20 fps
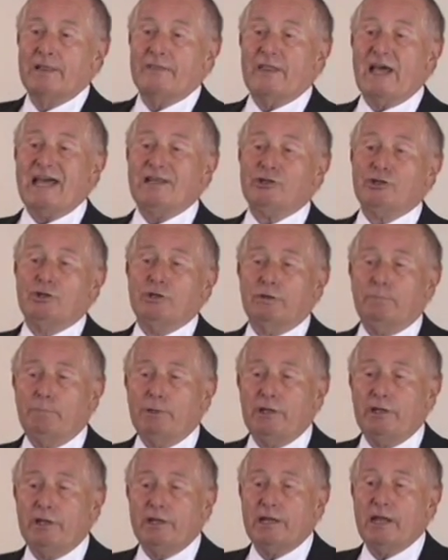"That should
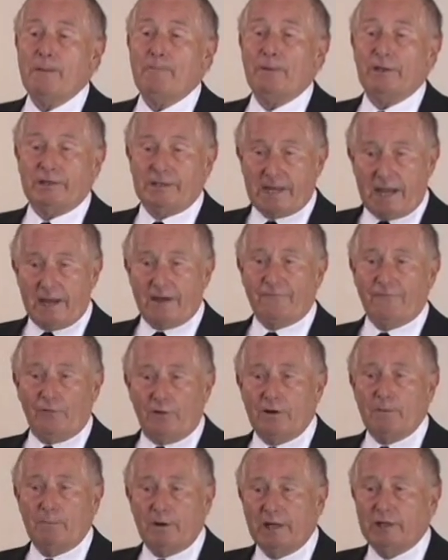be the epitaph
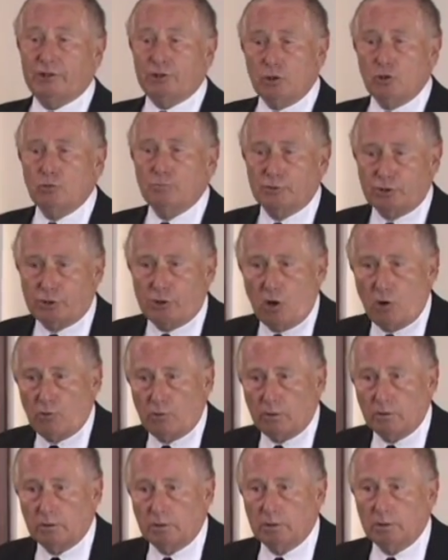on my
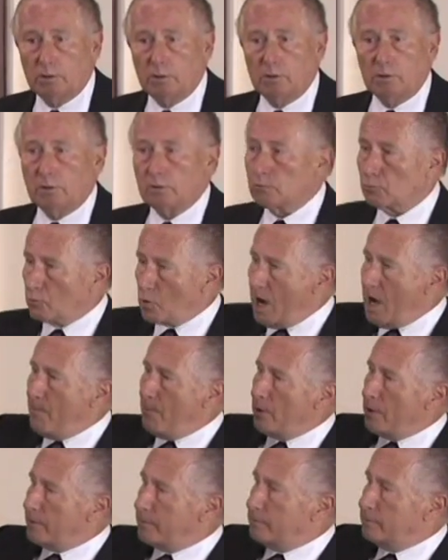tombstone.
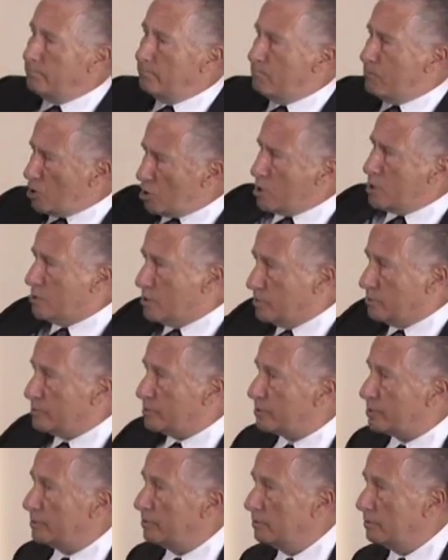Robert
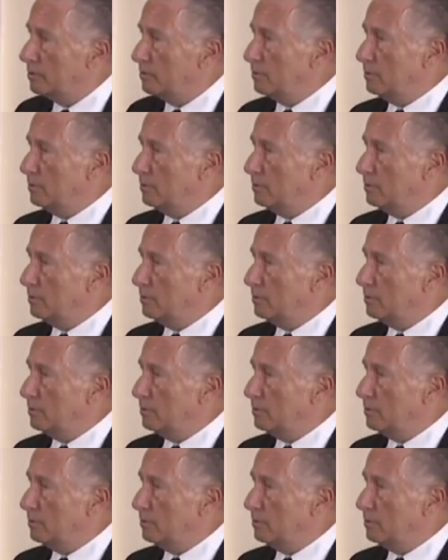Burns."